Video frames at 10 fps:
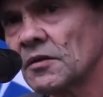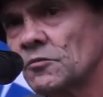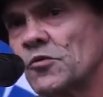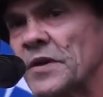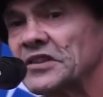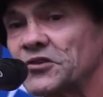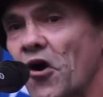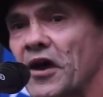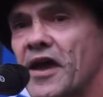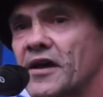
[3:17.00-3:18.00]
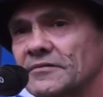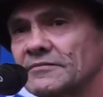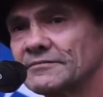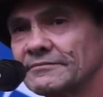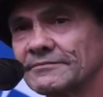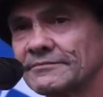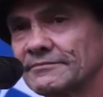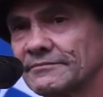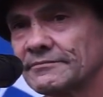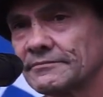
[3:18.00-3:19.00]
We were meant to die out.
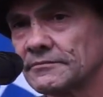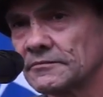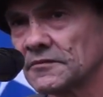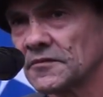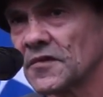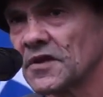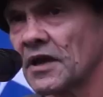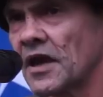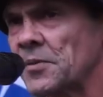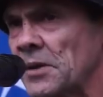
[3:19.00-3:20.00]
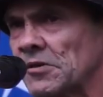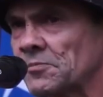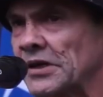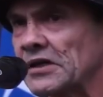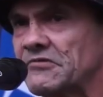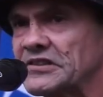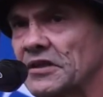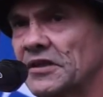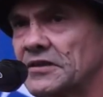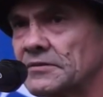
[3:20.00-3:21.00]
Now, our people are pretty
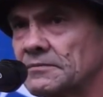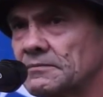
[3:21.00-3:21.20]
resilient.